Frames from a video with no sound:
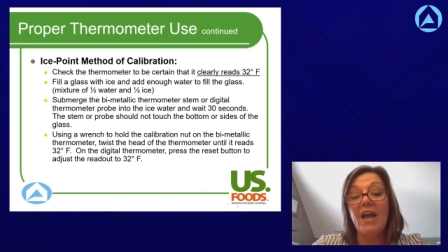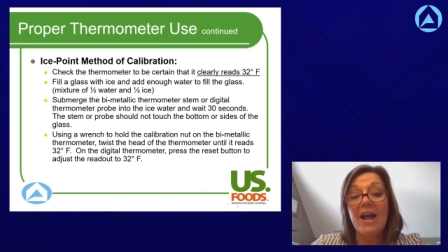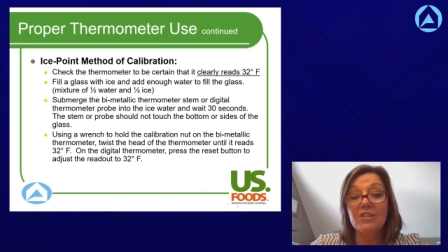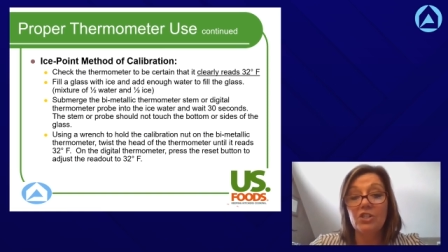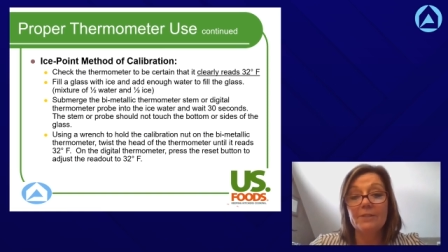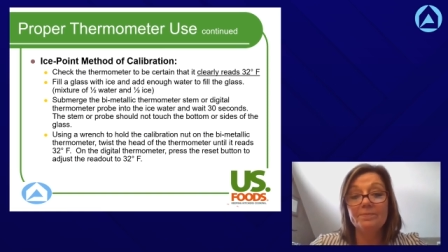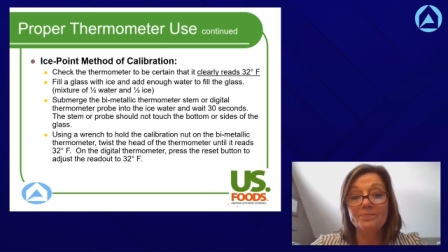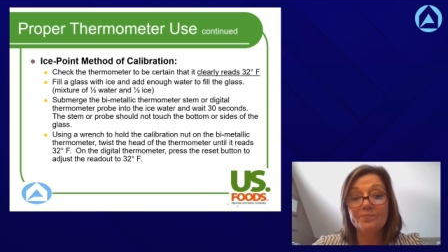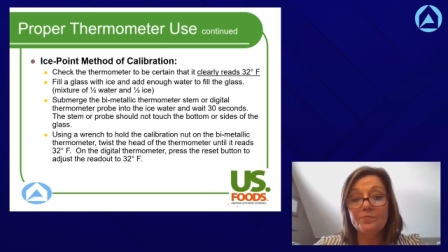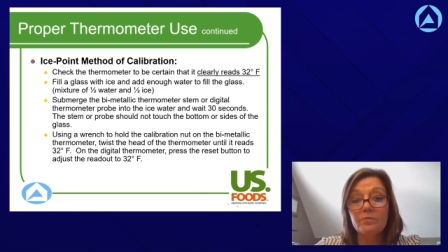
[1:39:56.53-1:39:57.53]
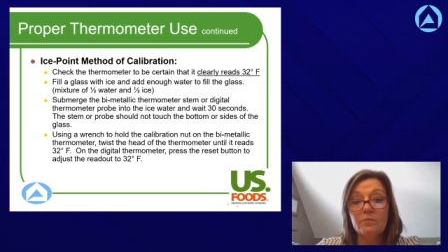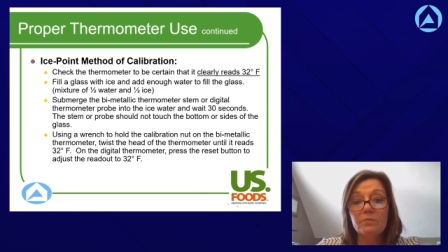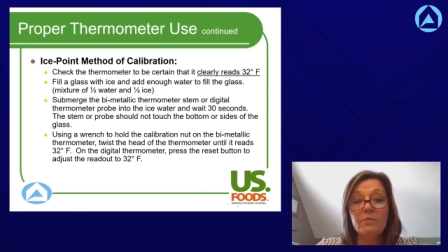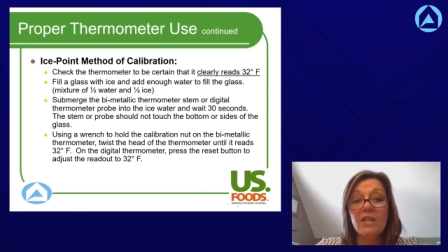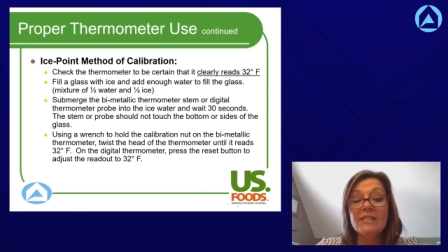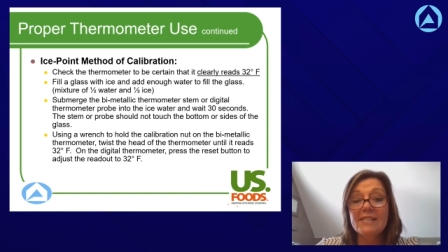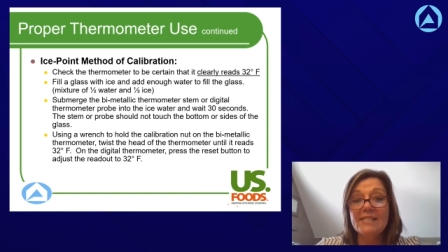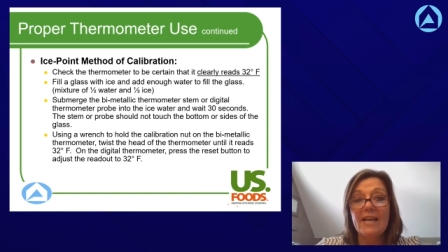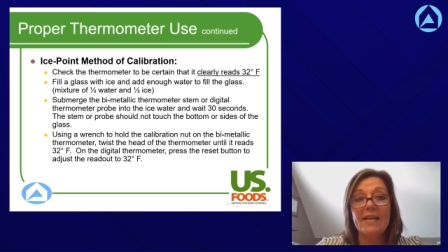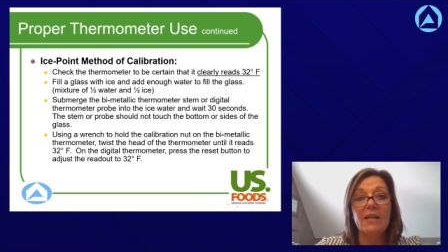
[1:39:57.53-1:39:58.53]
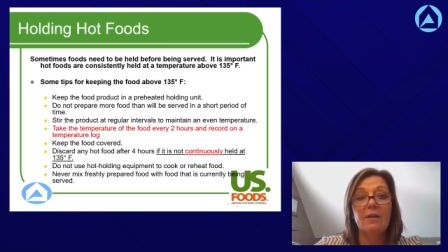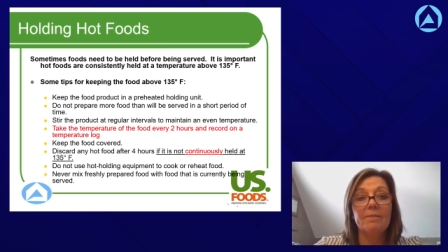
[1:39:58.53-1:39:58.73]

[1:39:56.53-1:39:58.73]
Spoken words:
action to take.